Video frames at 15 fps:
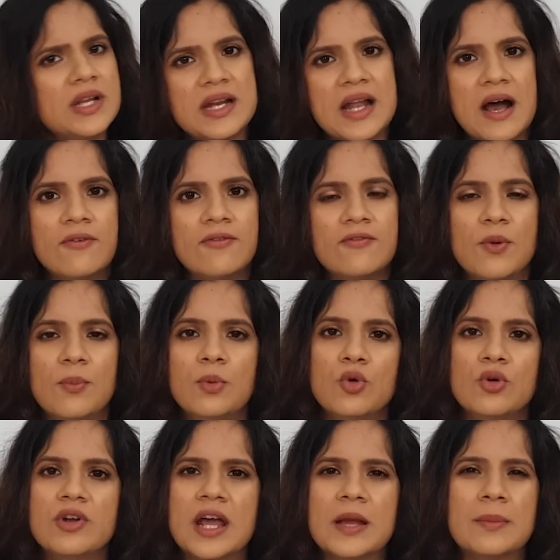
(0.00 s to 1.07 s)
enough for blow
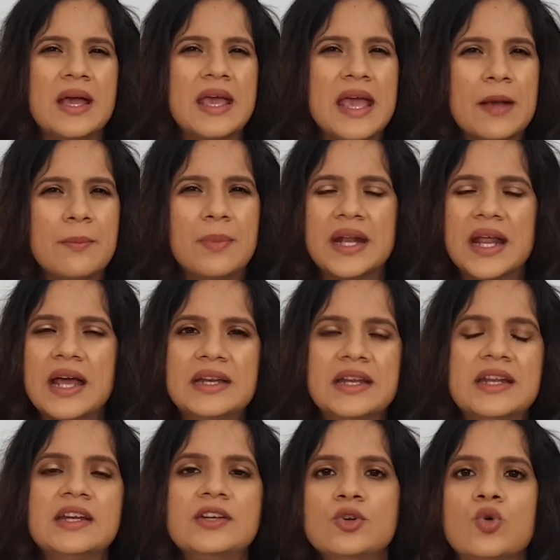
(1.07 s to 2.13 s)
drying my hair, but I
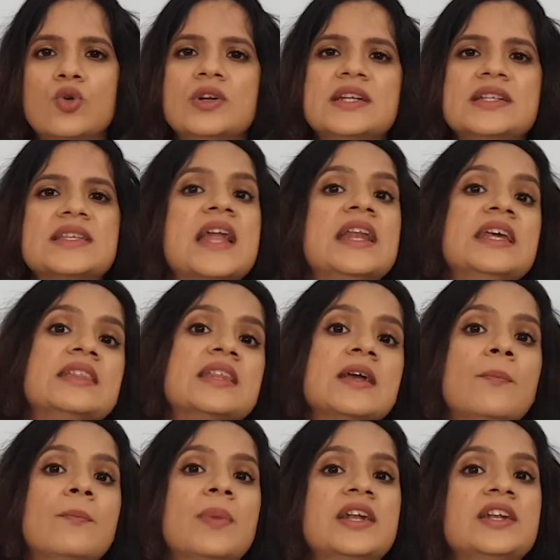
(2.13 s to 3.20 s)
didn't notice
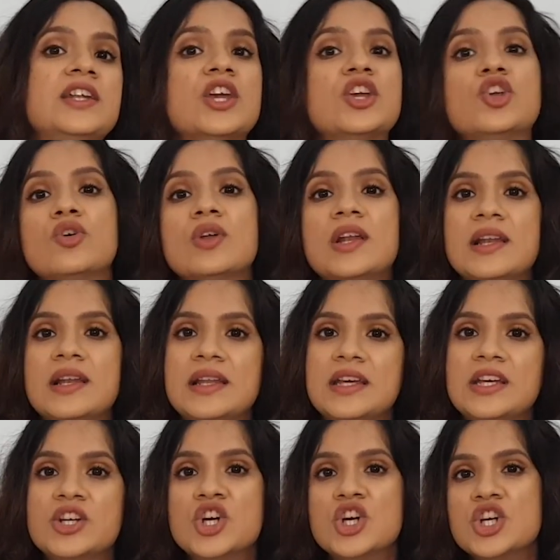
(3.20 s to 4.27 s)
anything
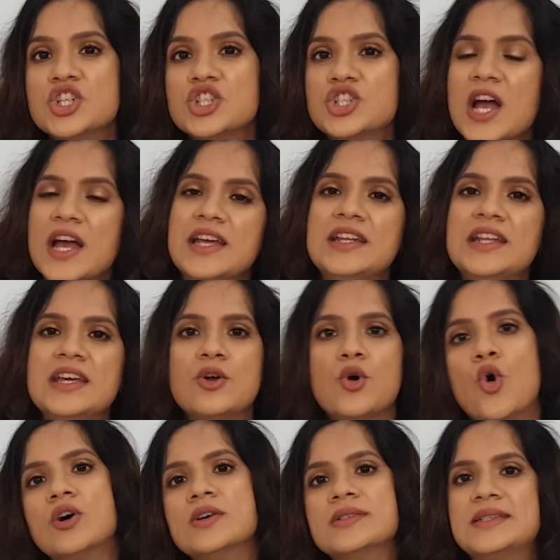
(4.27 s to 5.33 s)
particularly shiny
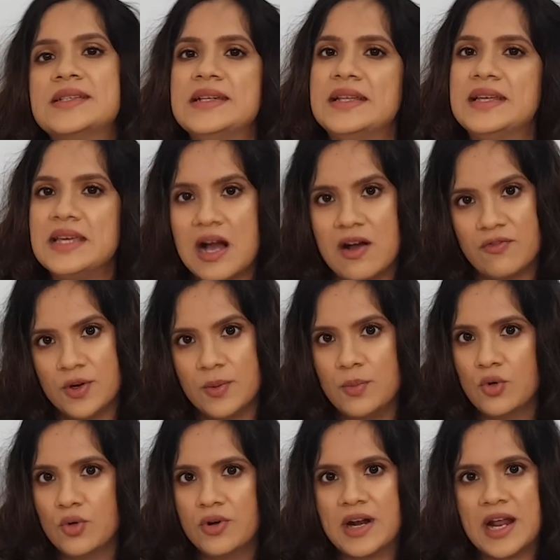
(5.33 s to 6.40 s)
or silky after
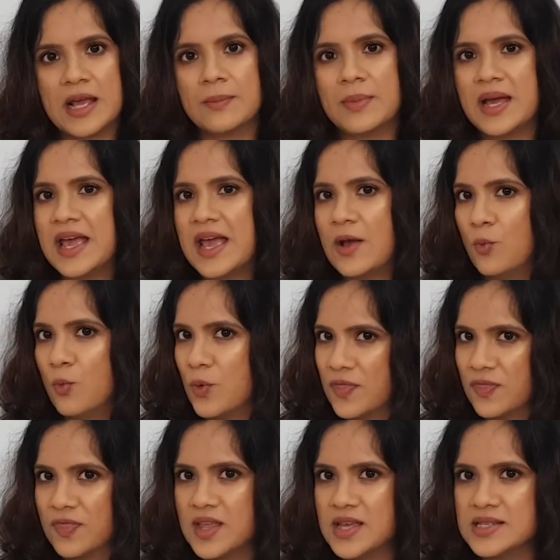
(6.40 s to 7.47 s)
blow drying my hair with
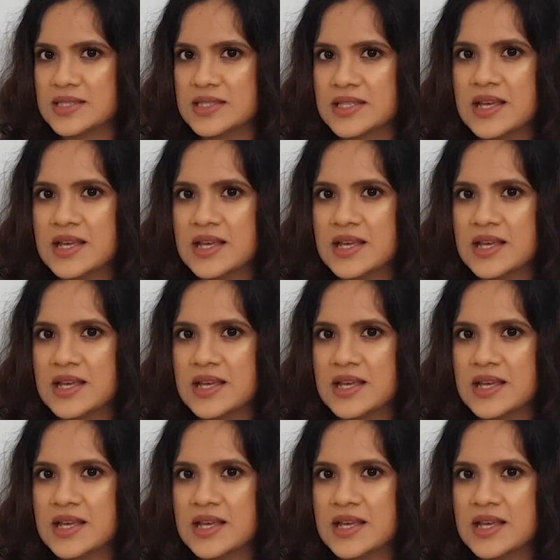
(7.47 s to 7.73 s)
this.